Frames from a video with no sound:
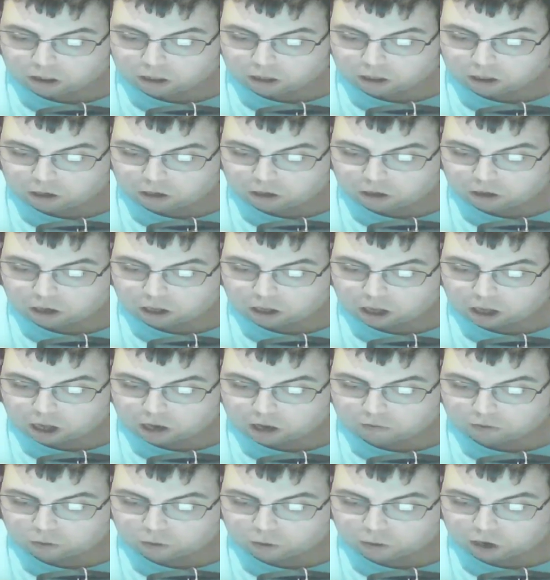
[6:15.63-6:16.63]
to look
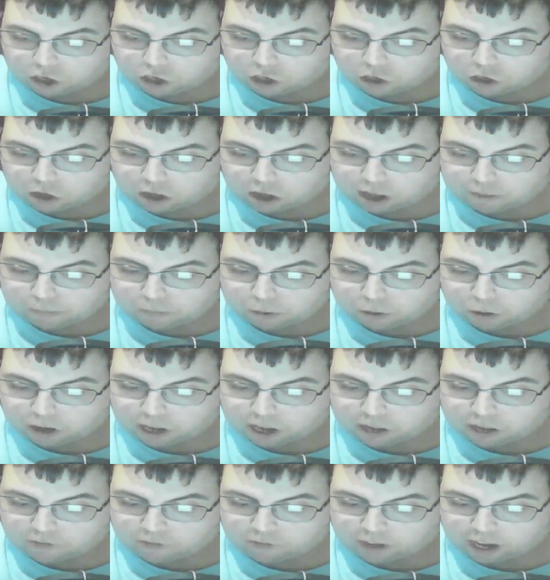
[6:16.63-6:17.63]
after a shy boy
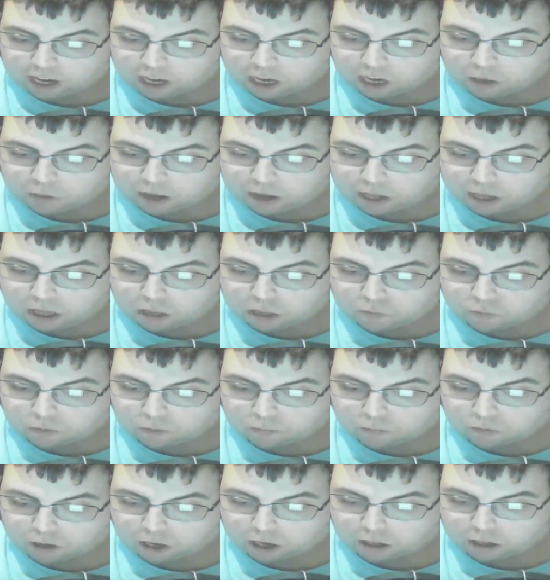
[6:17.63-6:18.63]
evacuated
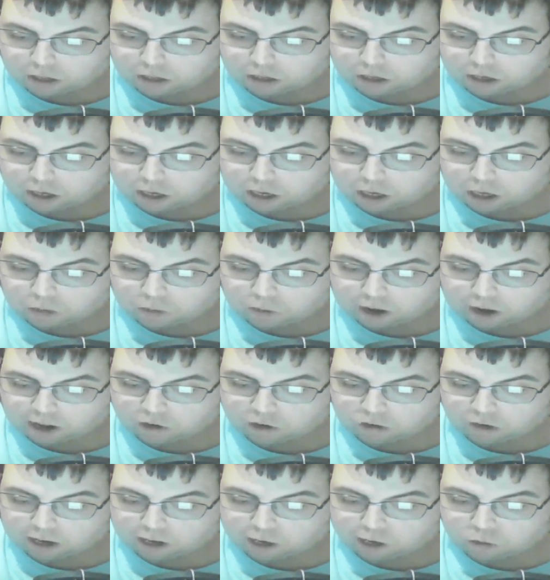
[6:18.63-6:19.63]
from London and
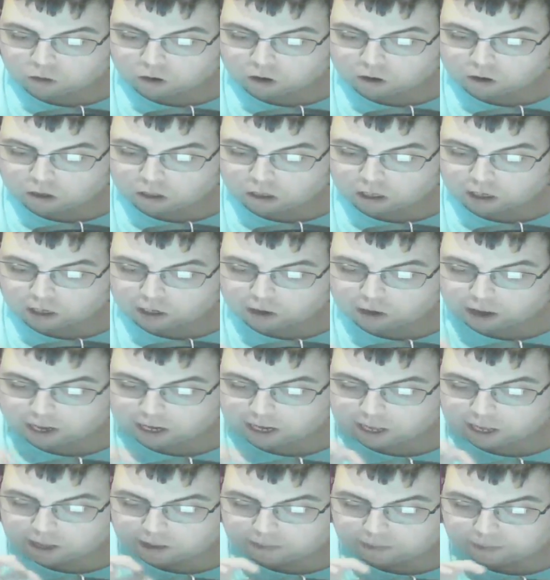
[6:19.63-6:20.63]
gradually grows to like
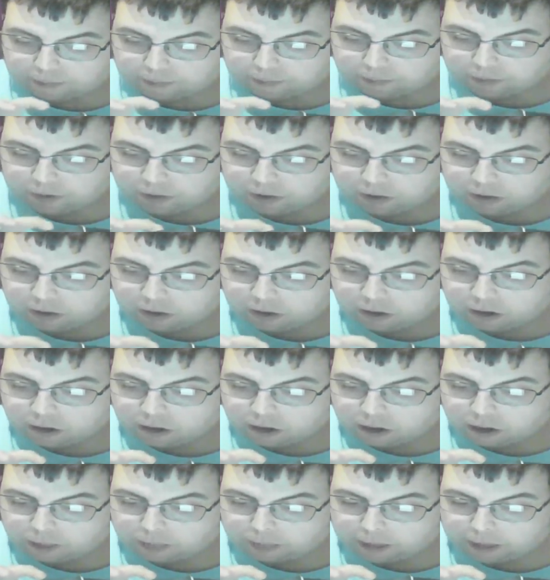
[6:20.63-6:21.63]
him.
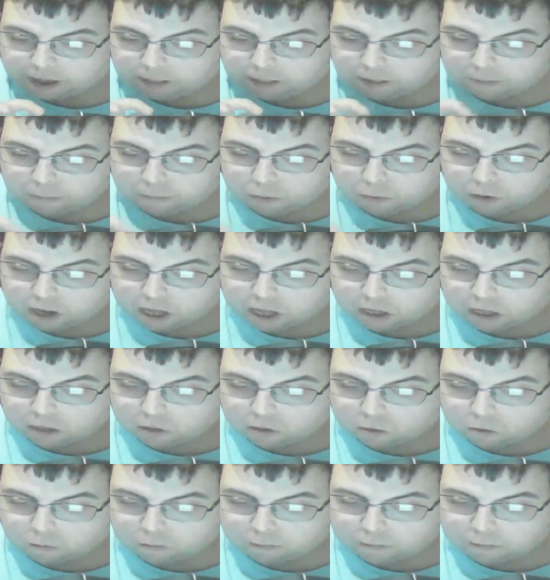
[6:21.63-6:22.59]
Then the boy is called